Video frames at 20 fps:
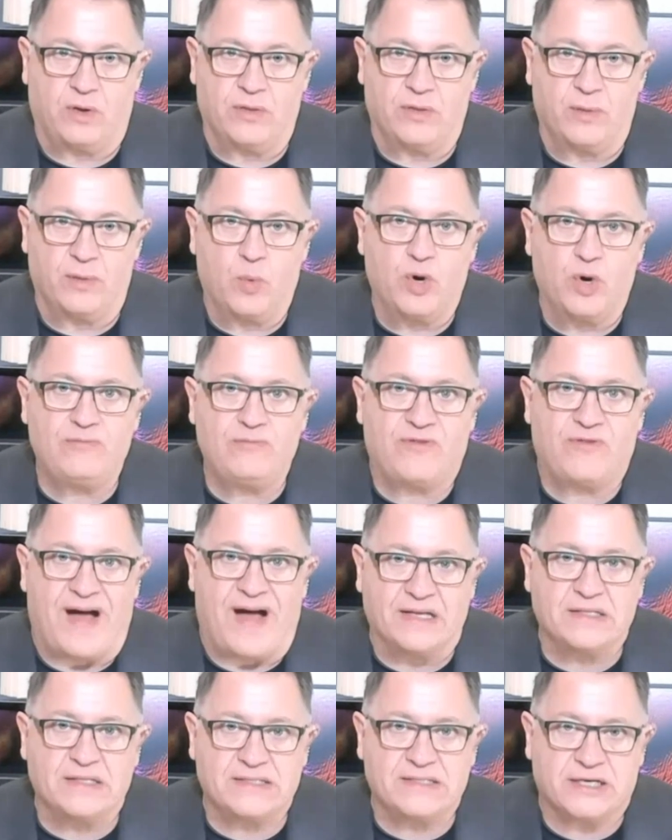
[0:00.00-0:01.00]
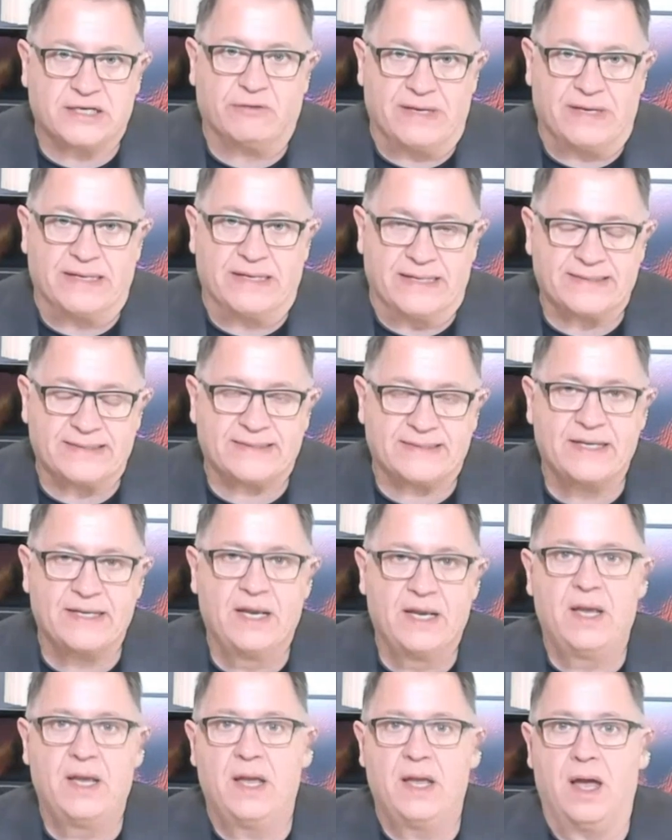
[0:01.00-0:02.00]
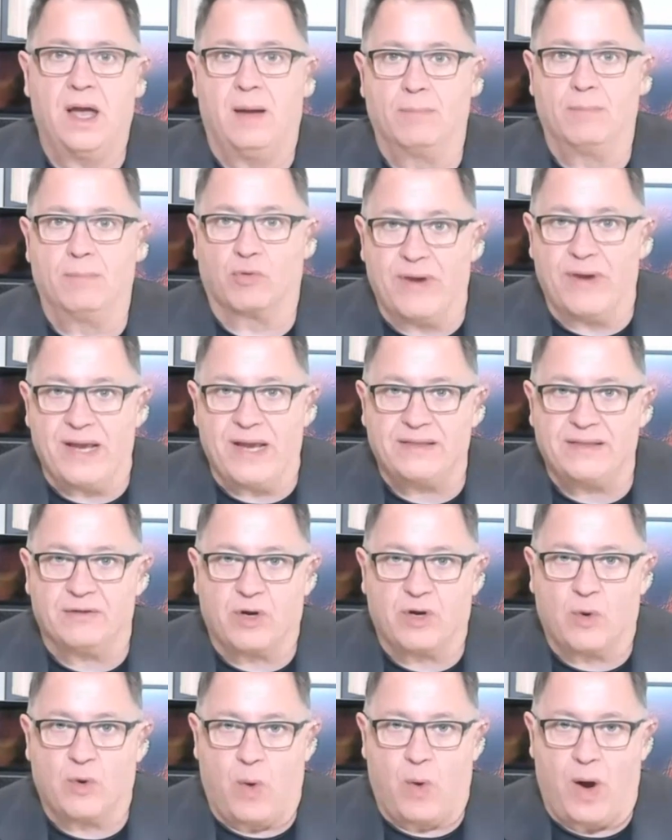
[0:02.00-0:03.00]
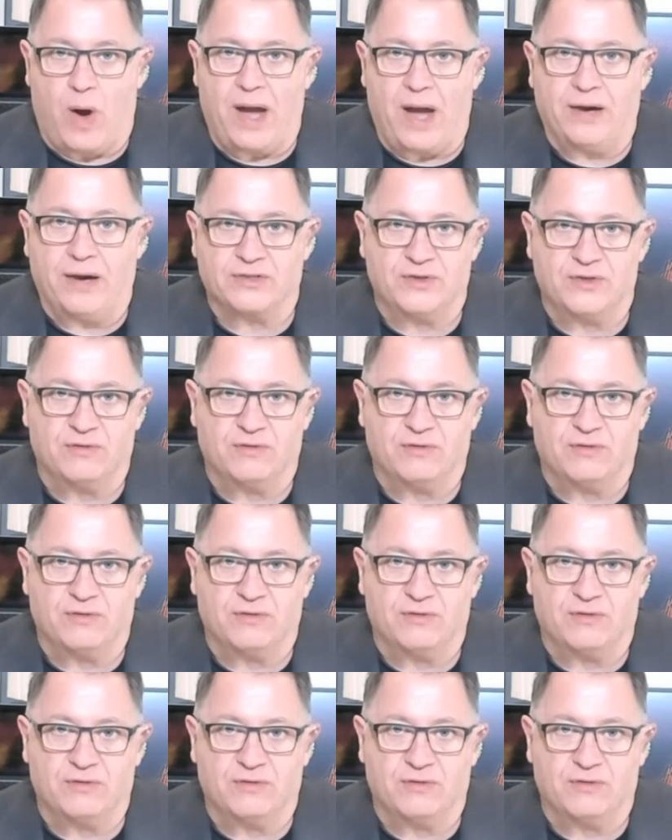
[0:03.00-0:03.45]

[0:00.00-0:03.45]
The word voluntariness, Miranda requires,